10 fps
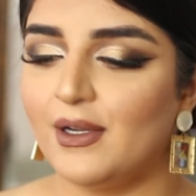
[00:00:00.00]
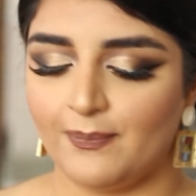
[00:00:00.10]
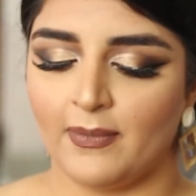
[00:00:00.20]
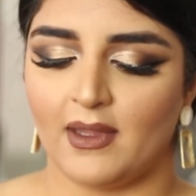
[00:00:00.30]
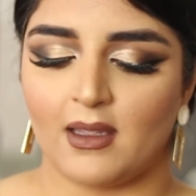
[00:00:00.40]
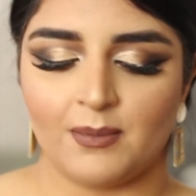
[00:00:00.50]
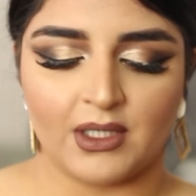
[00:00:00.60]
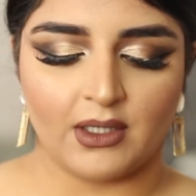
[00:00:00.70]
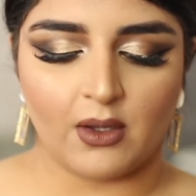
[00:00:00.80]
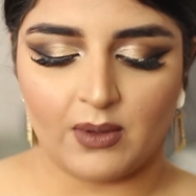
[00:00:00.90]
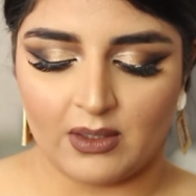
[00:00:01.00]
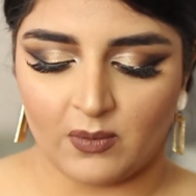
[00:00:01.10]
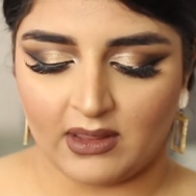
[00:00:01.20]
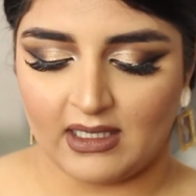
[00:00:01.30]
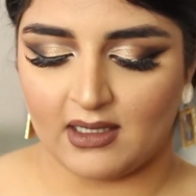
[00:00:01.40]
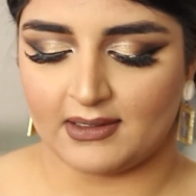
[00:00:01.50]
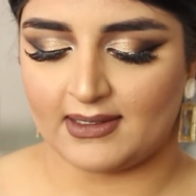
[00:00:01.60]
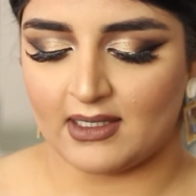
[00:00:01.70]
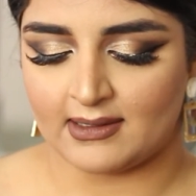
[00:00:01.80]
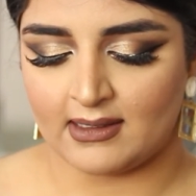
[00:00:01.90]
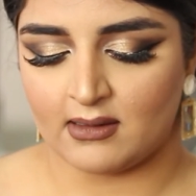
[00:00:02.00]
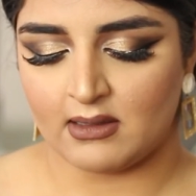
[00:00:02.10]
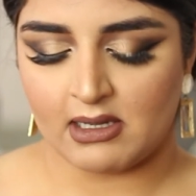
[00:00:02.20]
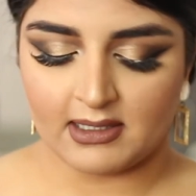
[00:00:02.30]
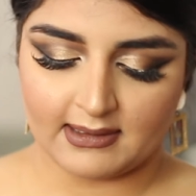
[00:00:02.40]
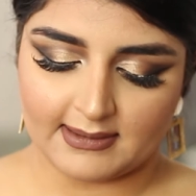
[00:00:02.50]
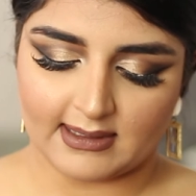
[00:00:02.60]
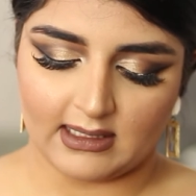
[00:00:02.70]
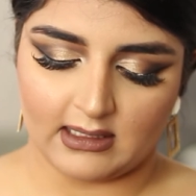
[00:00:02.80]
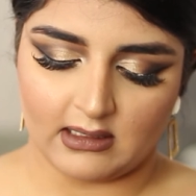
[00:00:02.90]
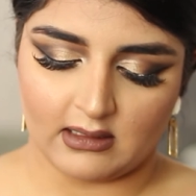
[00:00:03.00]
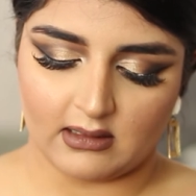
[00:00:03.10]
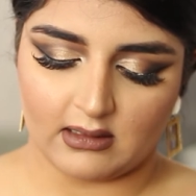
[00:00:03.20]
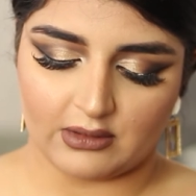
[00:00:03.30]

I'm going to go in with the Anastasia gloss in